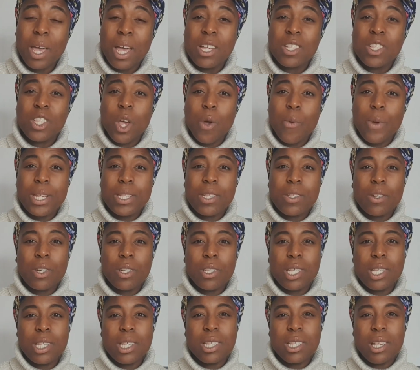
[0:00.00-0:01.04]
So it's not
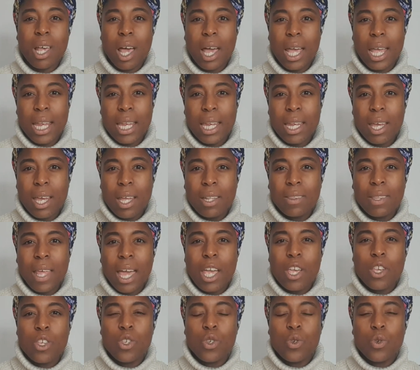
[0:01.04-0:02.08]
a sign
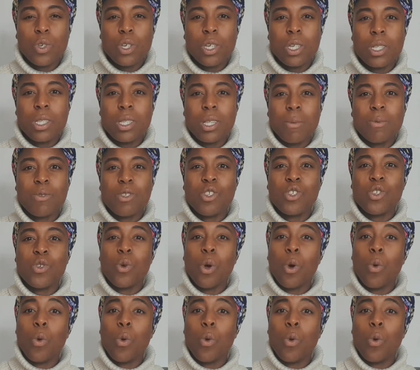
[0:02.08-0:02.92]
that you could substitute